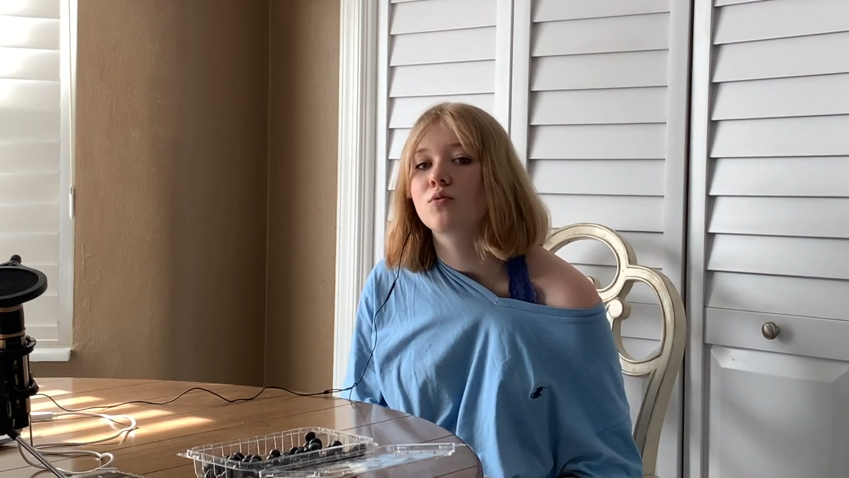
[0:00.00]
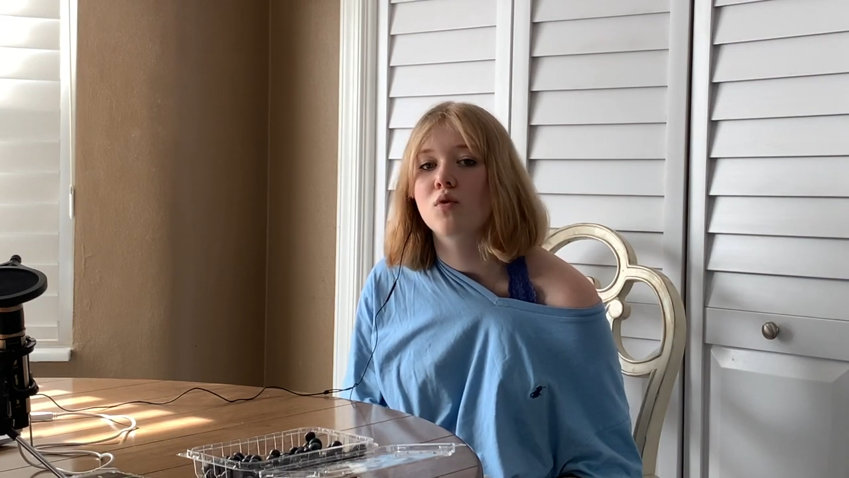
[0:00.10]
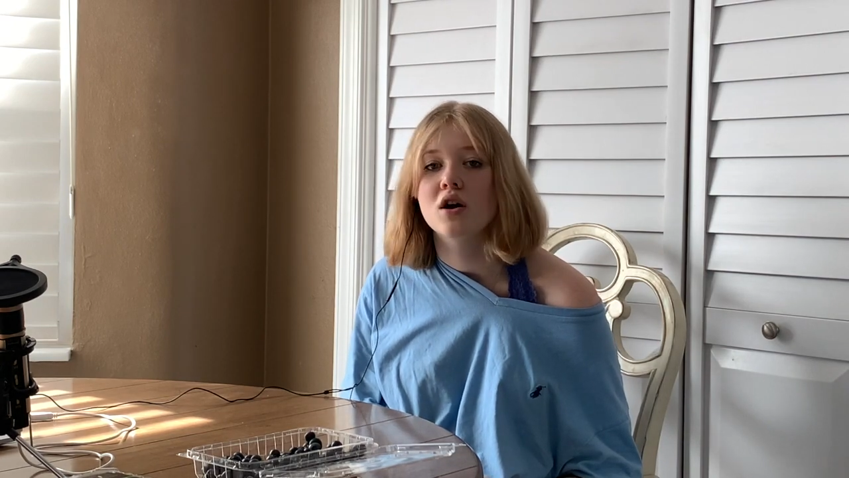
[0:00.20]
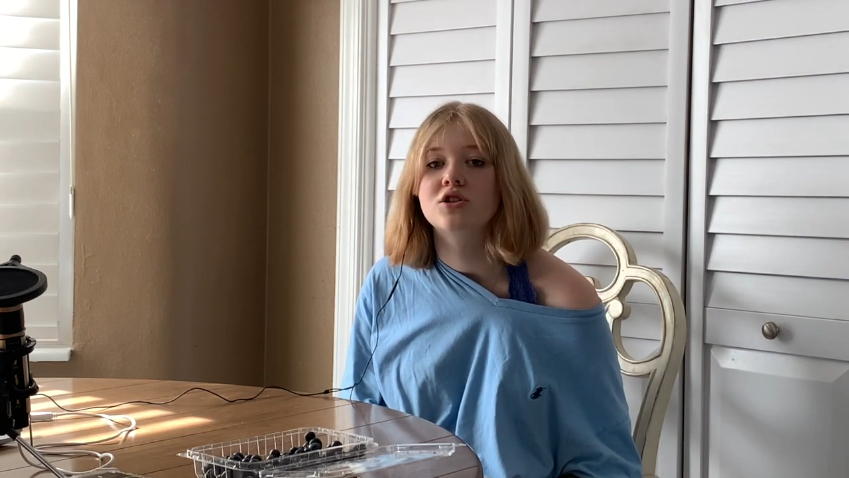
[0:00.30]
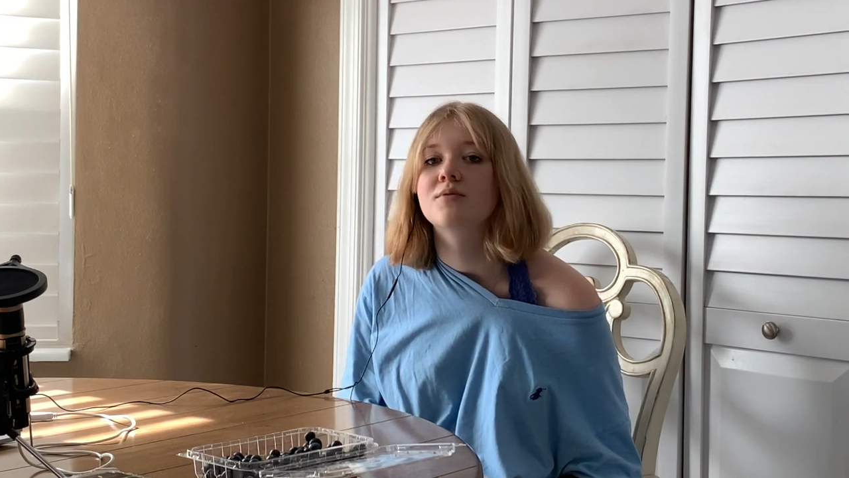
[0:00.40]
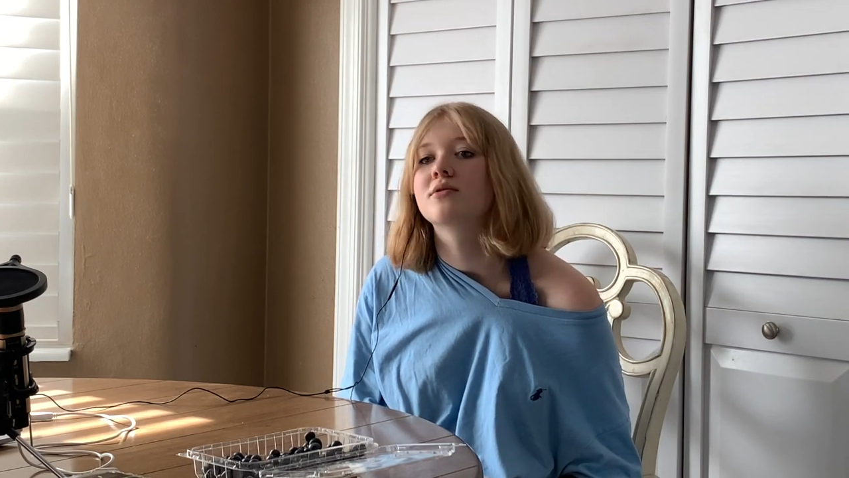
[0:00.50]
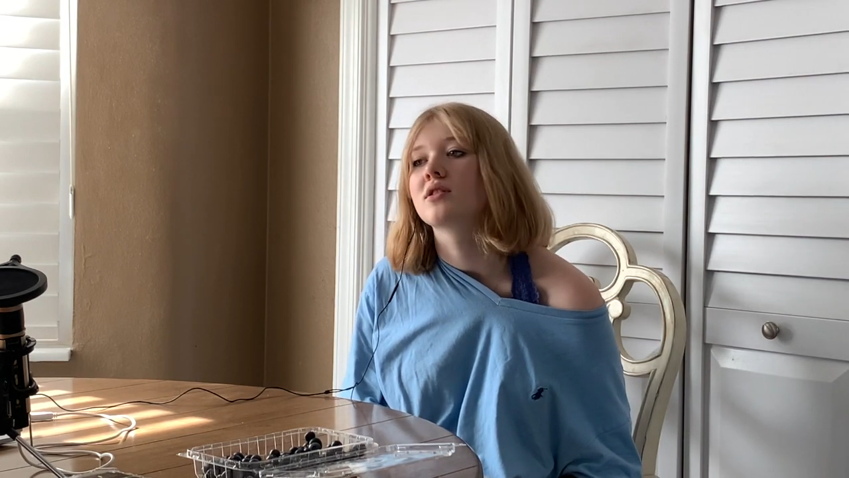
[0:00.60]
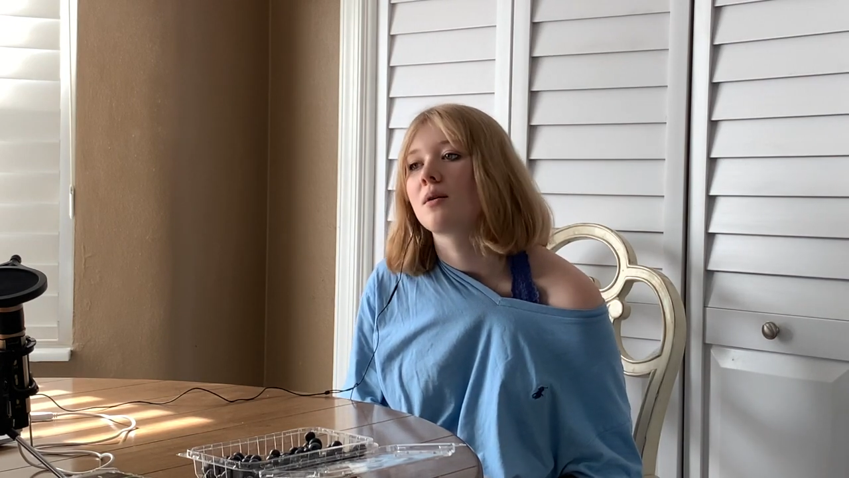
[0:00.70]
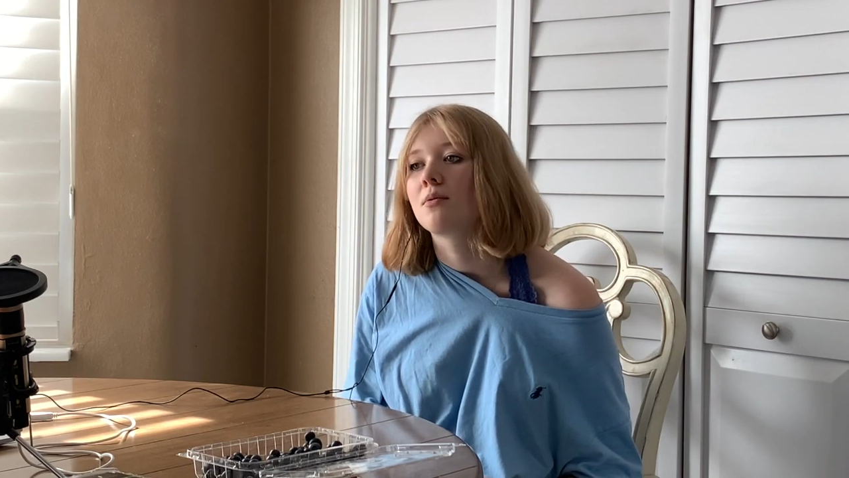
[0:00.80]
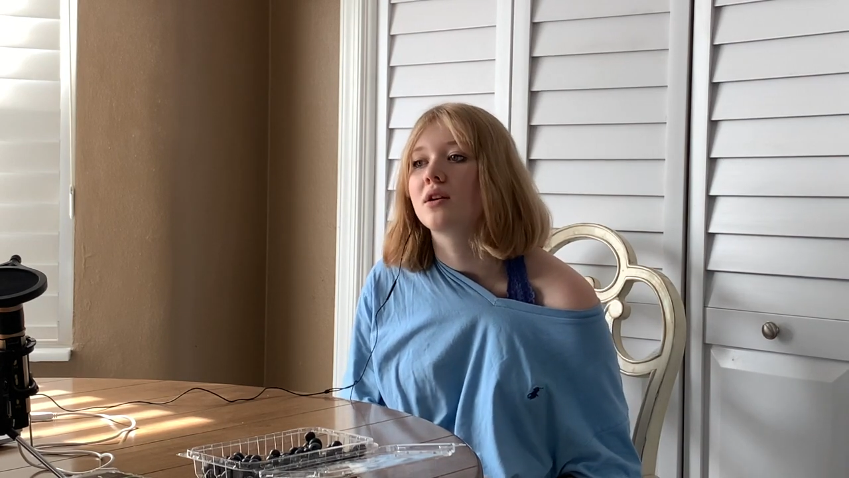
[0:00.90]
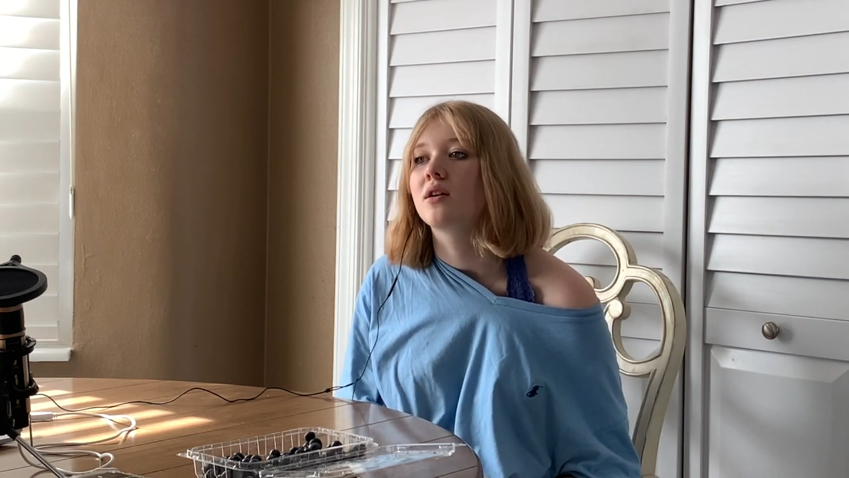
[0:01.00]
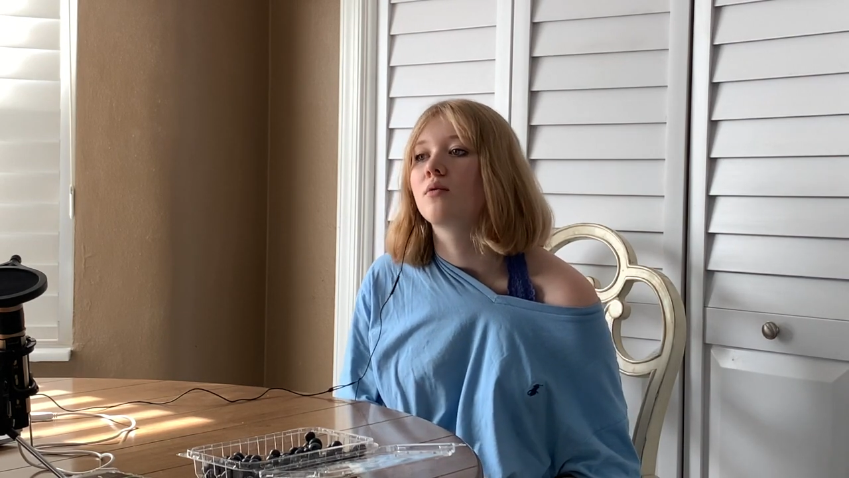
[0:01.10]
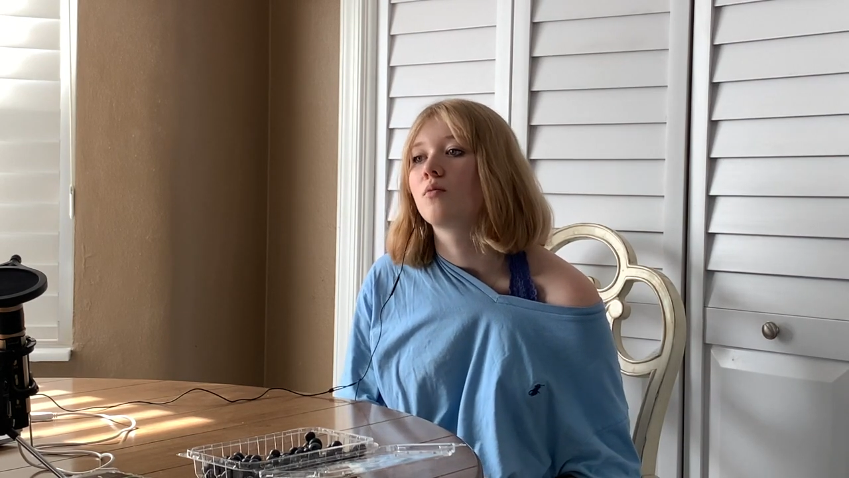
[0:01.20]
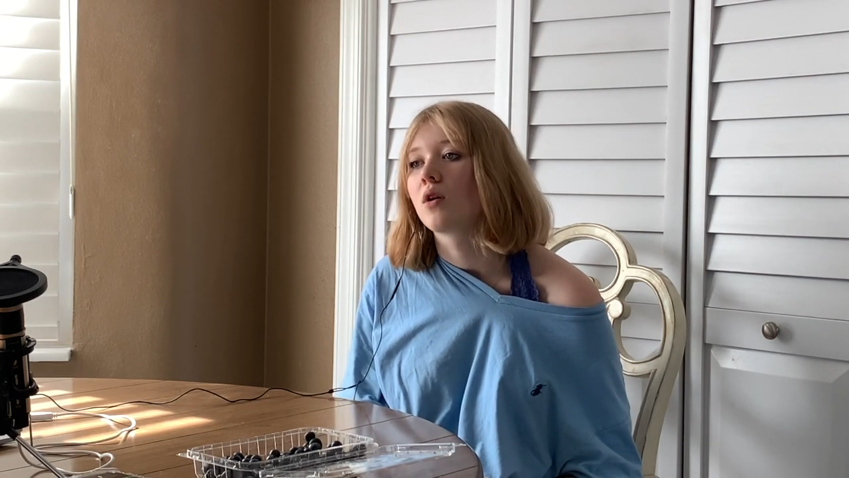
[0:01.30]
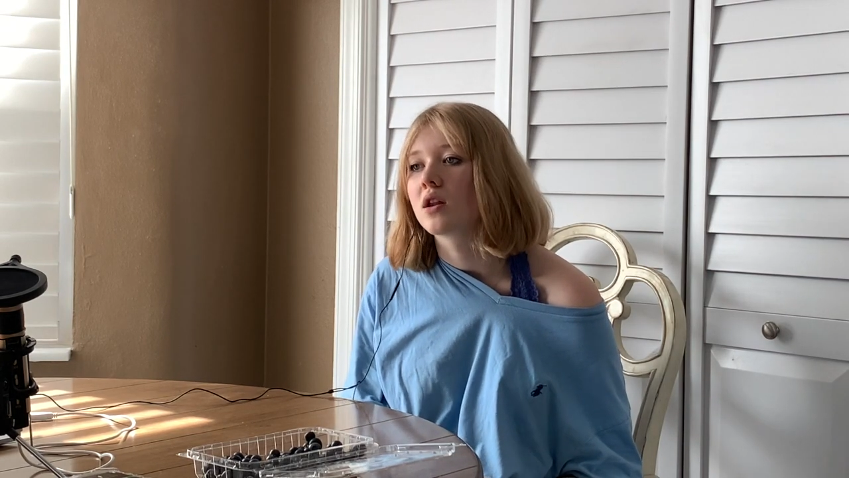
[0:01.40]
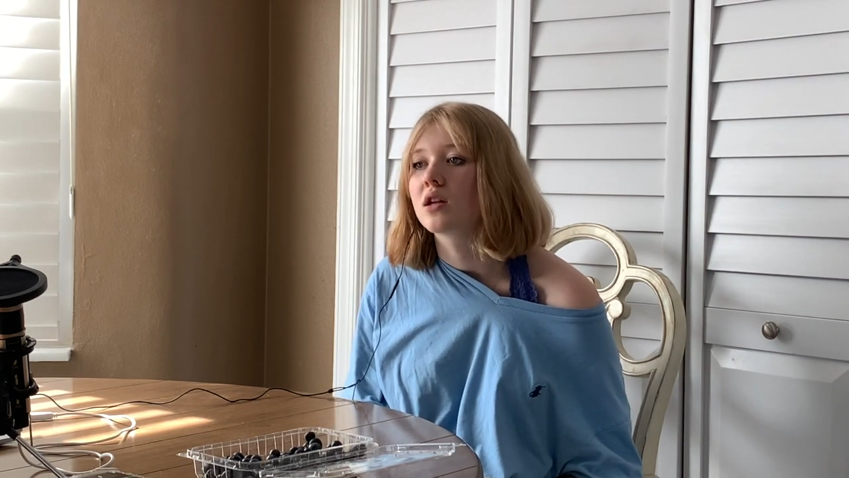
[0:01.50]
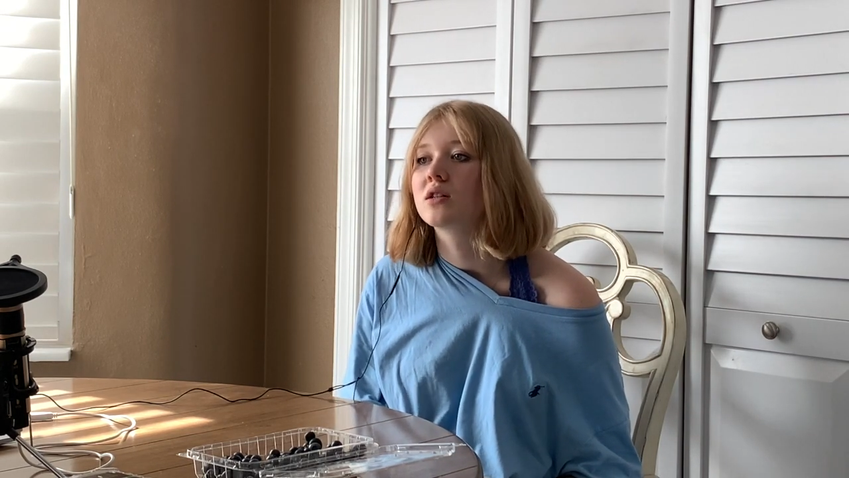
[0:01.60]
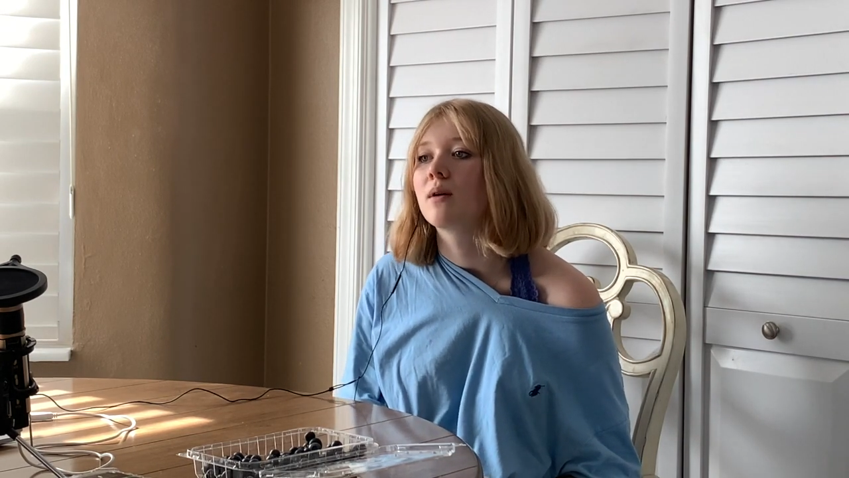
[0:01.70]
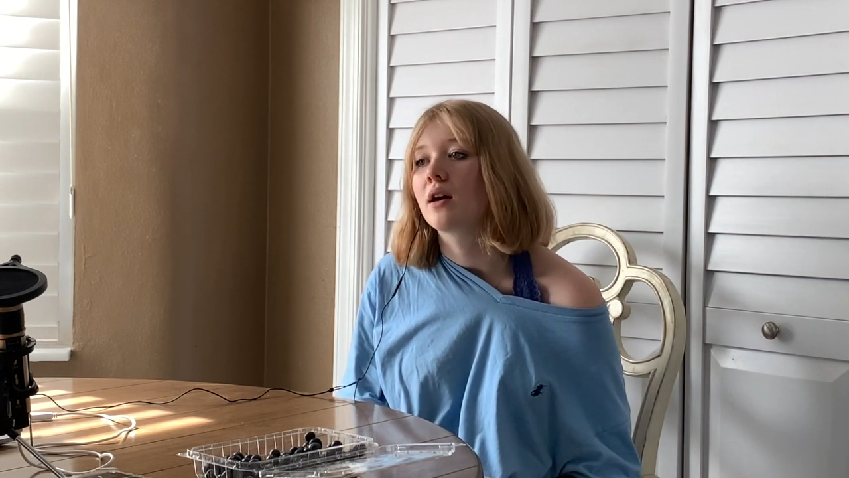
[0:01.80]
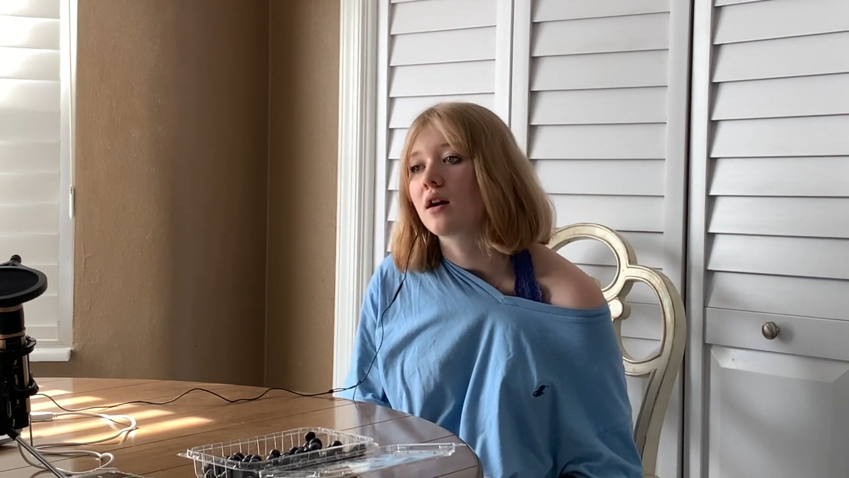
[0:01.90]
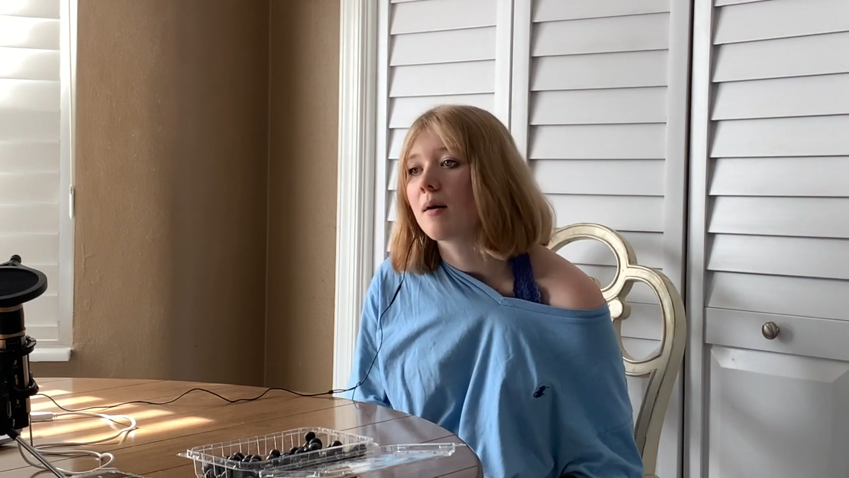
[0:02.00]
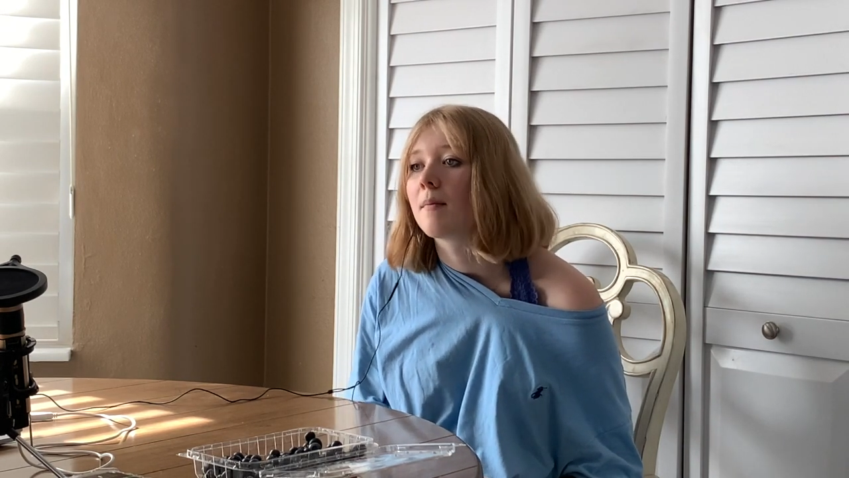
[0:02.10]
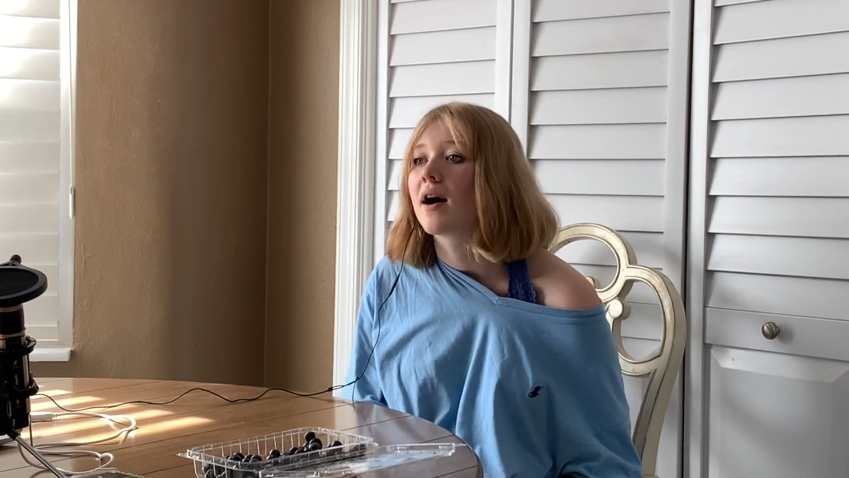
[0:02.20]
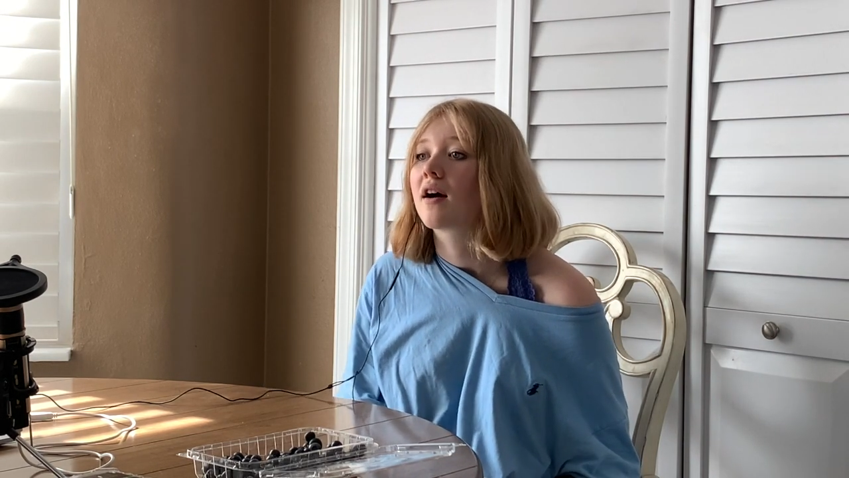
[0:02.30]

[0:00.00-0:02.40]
washed-up celebrity wanting to make a comeback.